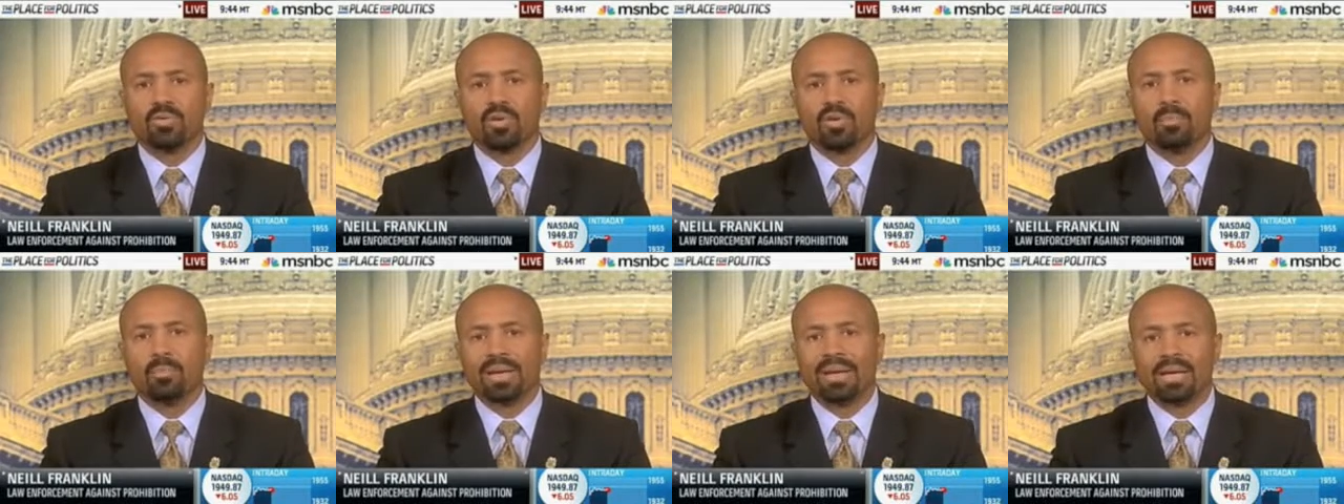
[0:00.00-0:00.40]

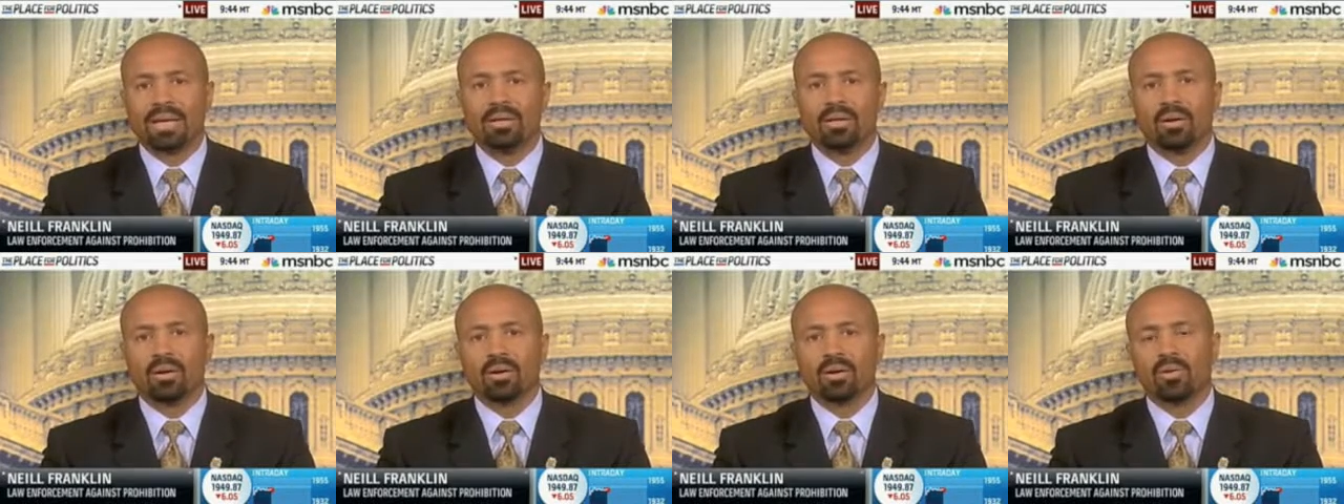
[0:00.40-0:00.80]
from being a
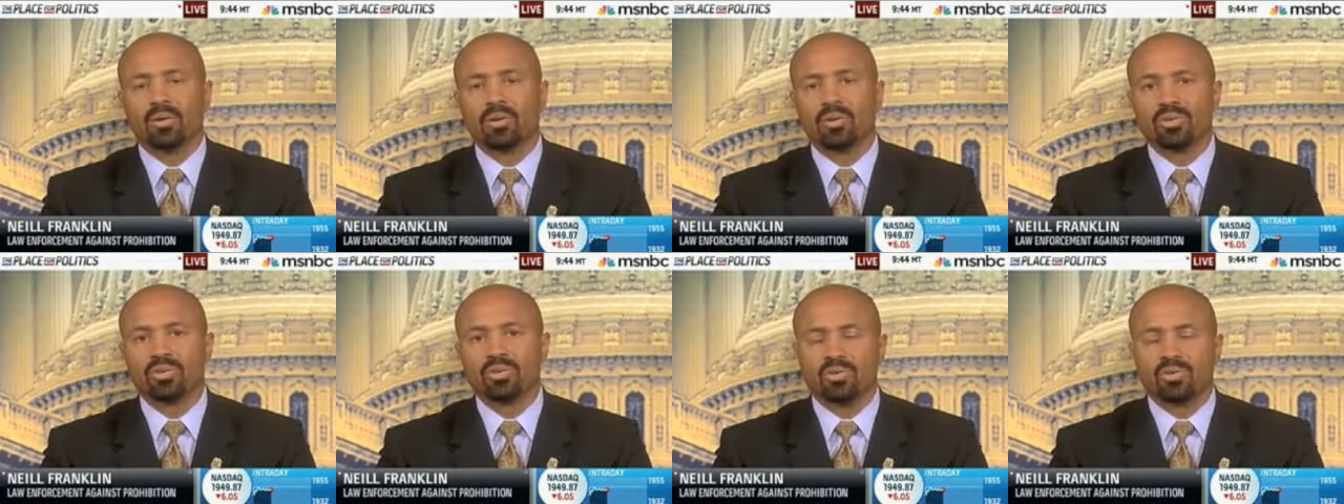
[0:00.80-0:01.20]
narc
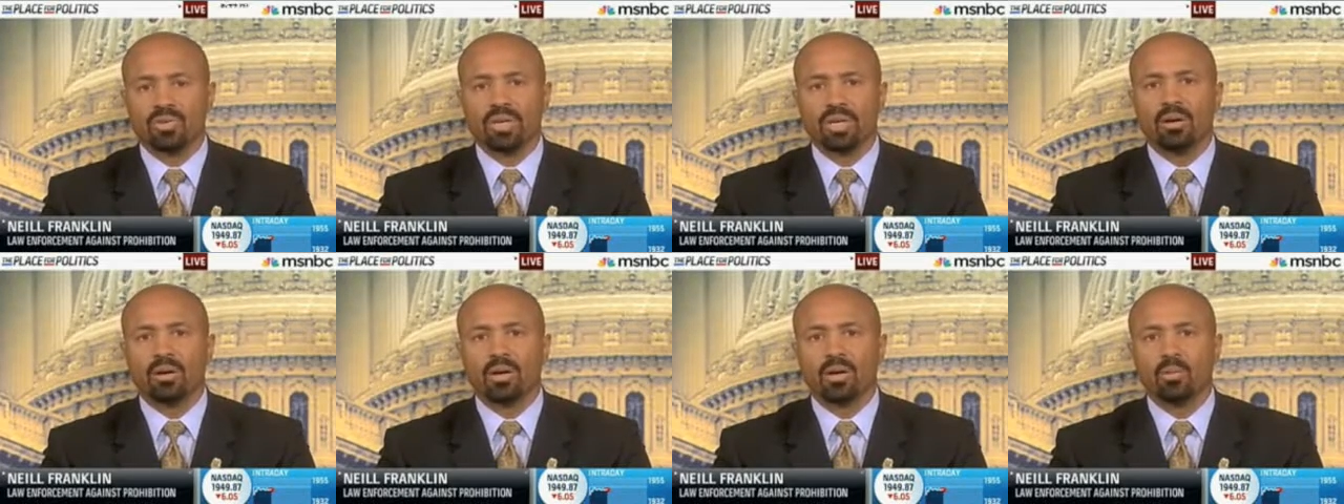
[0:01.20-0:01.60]
on the
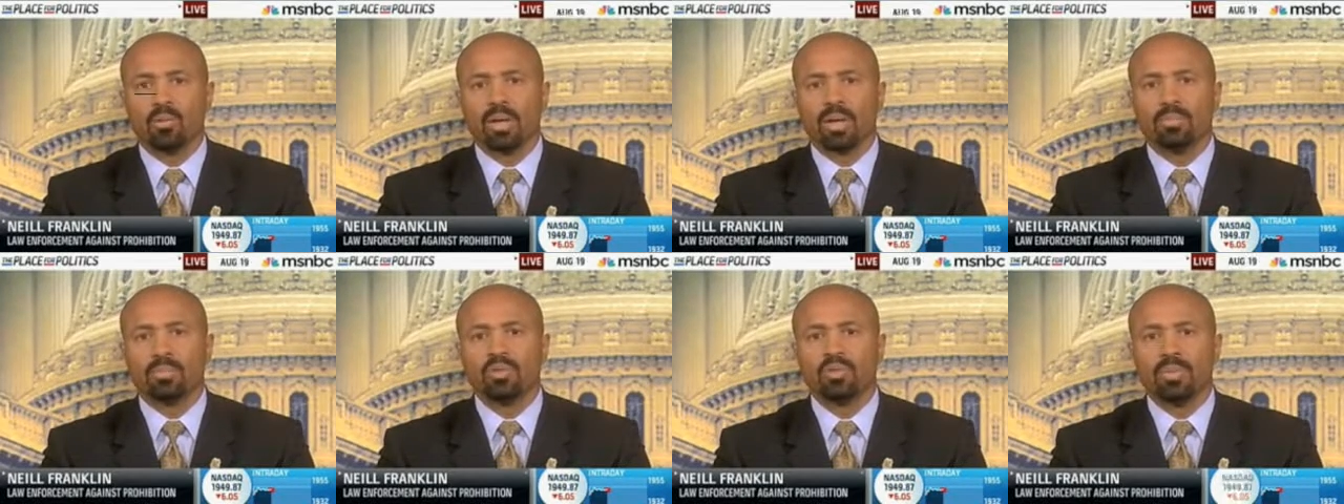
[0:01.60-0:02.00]
street all the
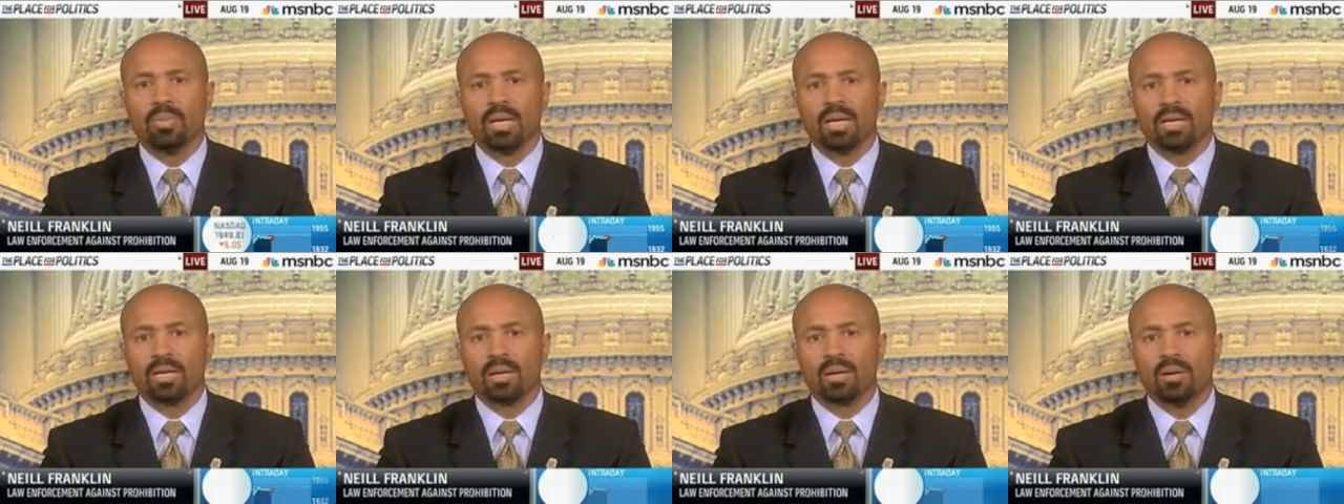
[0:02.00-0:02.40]
way up to
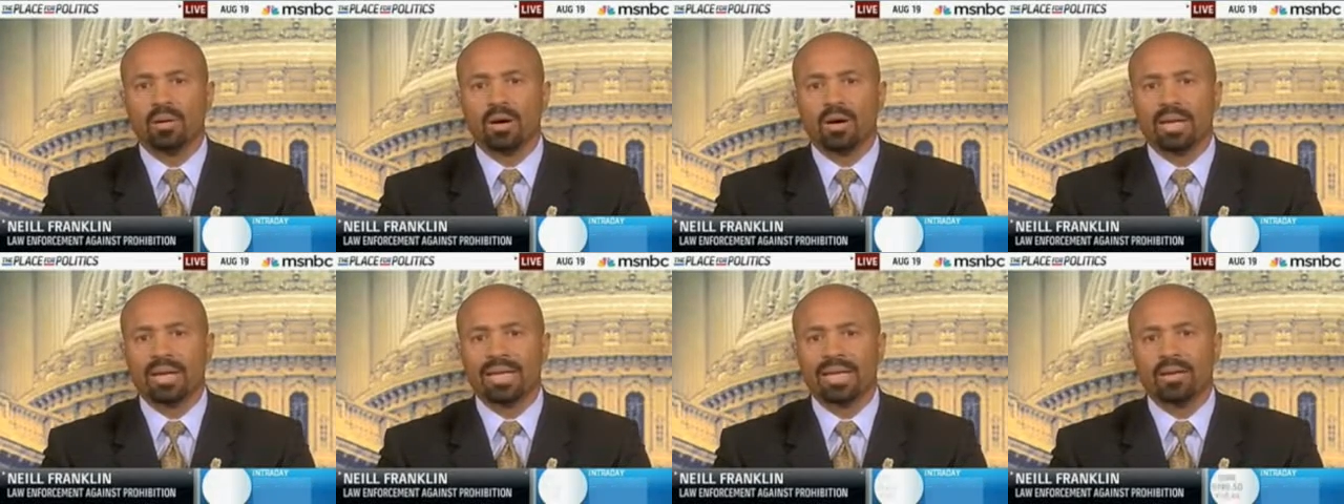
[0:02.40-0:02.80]
being
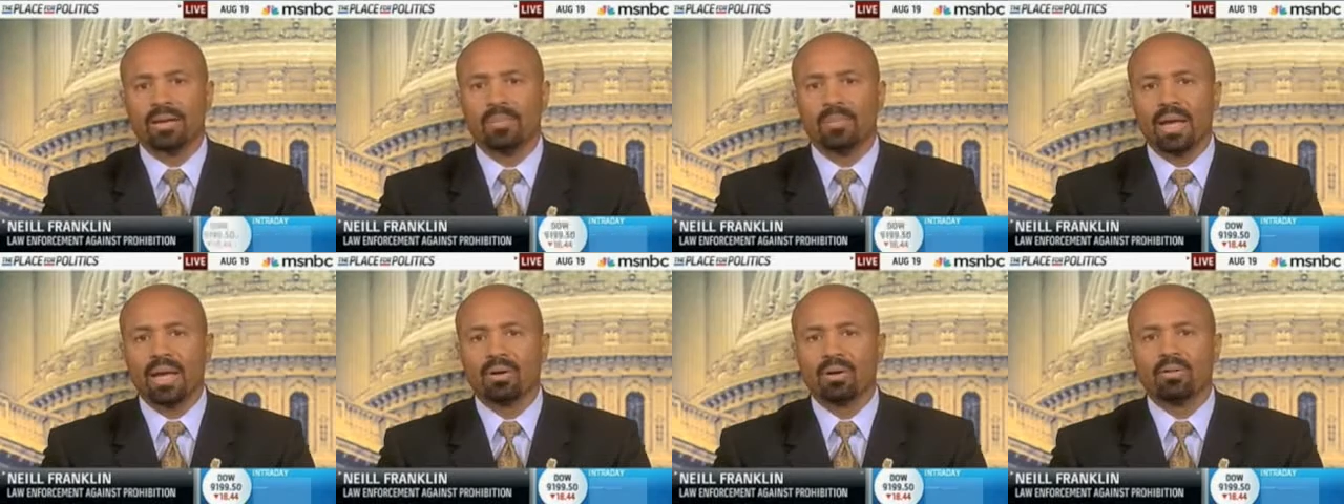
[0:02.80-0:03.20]
a
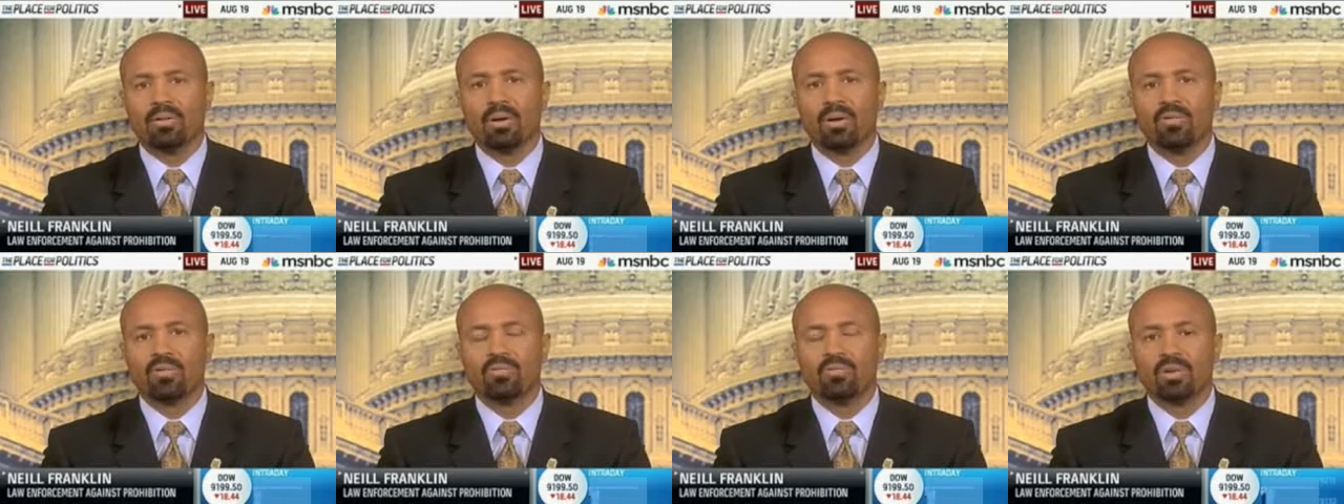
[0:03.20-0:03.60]

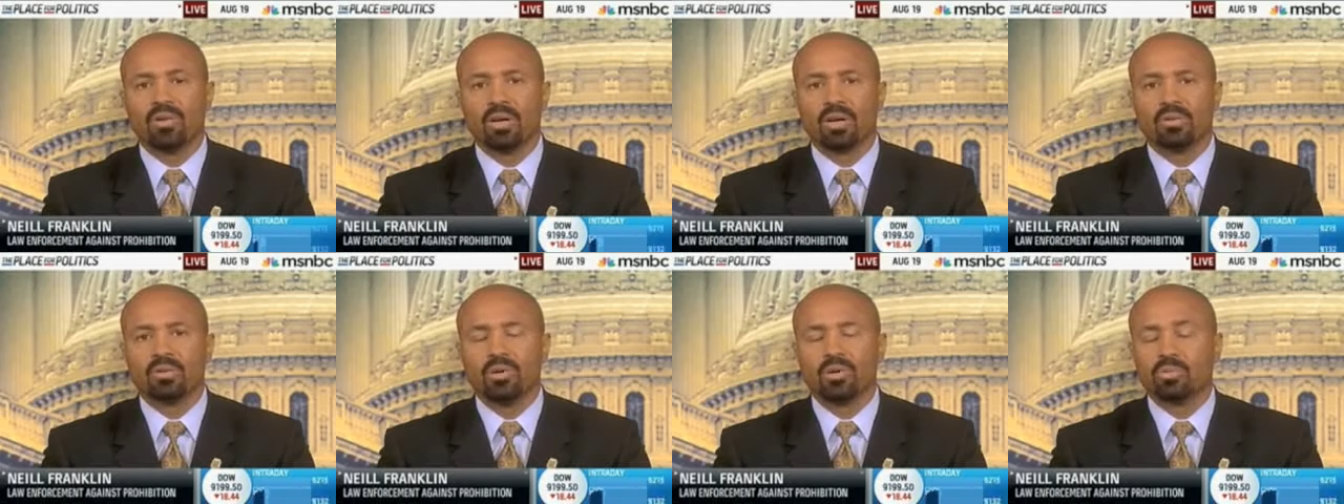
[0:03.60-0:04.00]
commander
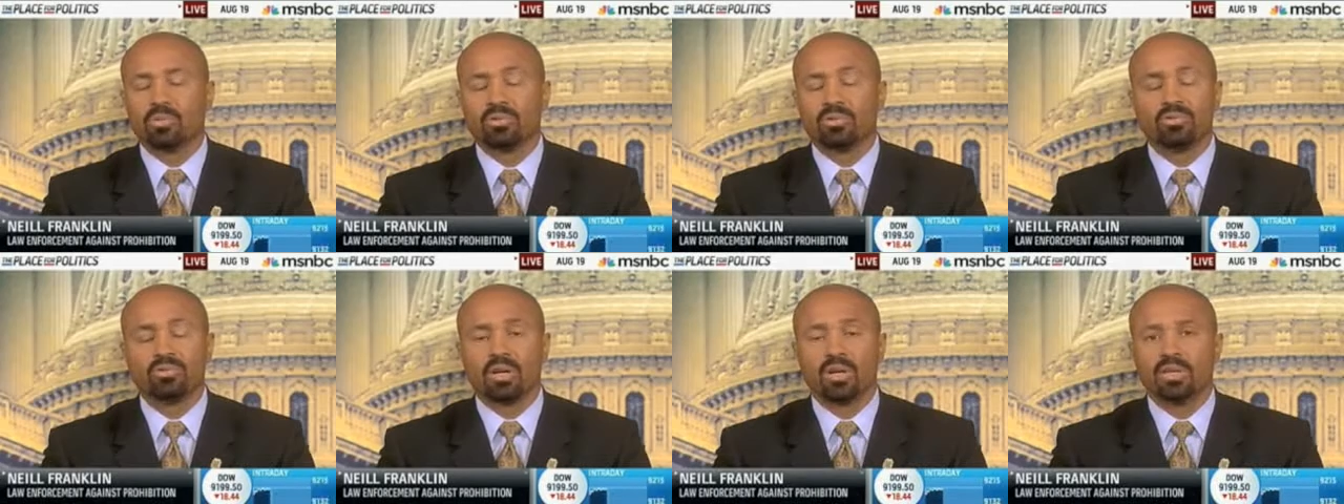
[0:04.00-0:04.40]
of
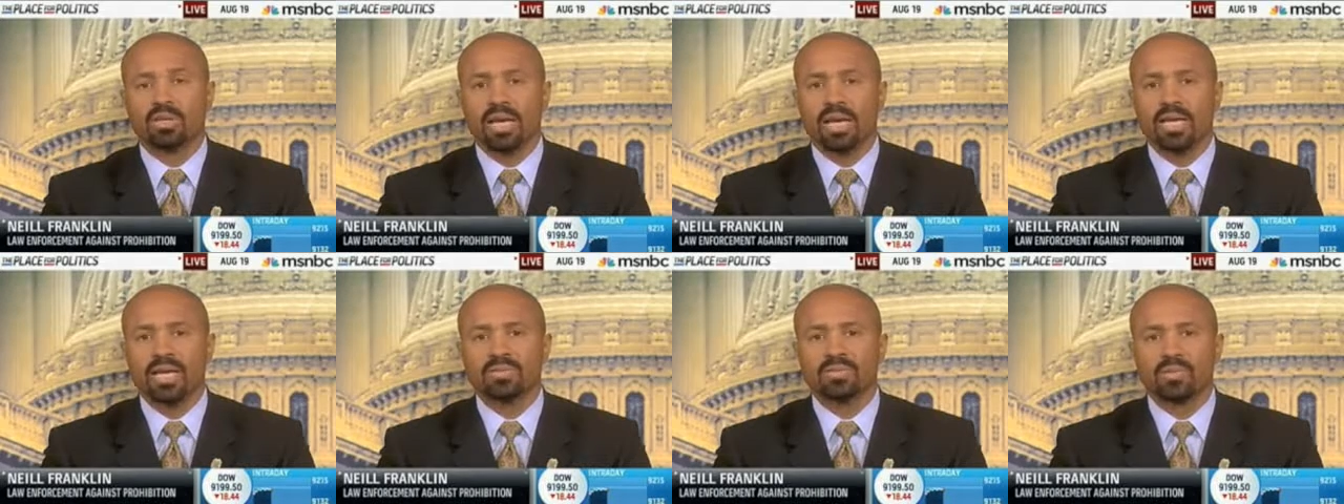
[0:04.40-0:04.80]
numerous drug
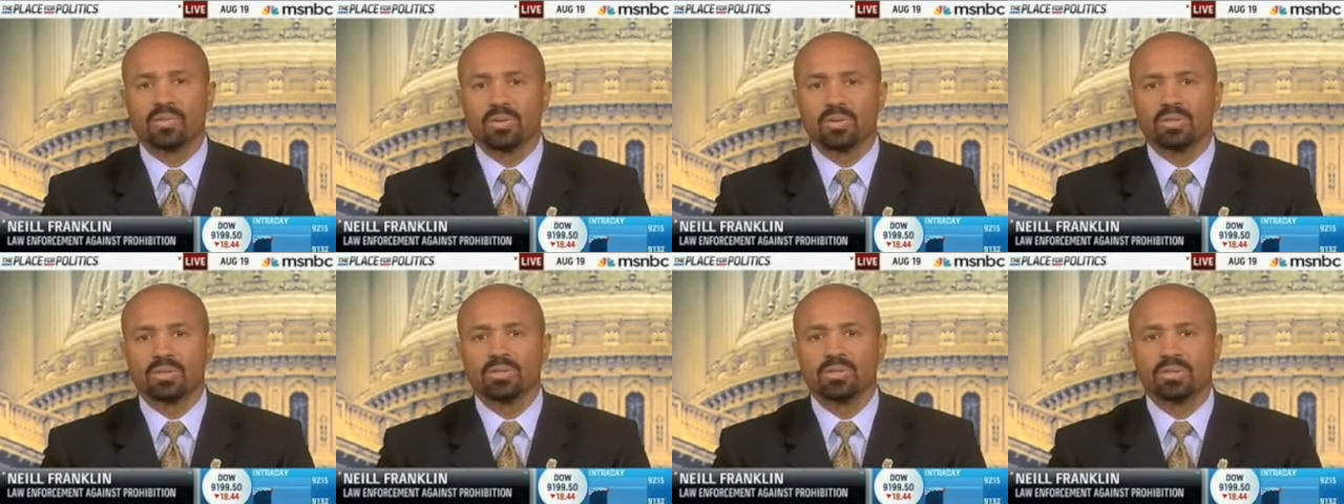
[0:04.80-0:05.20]
task
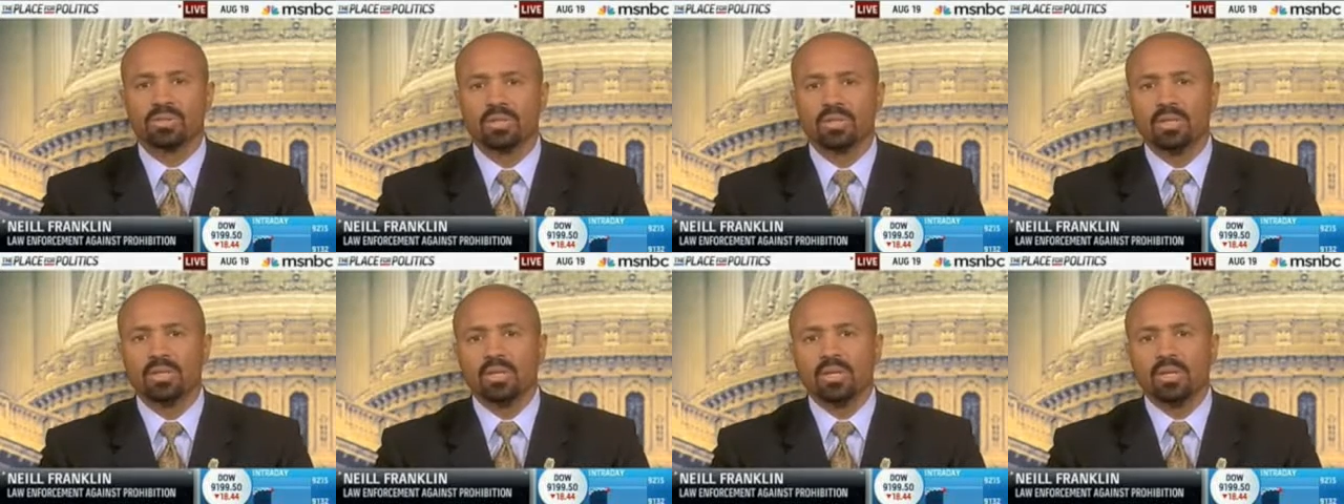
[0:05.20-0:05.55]
forces.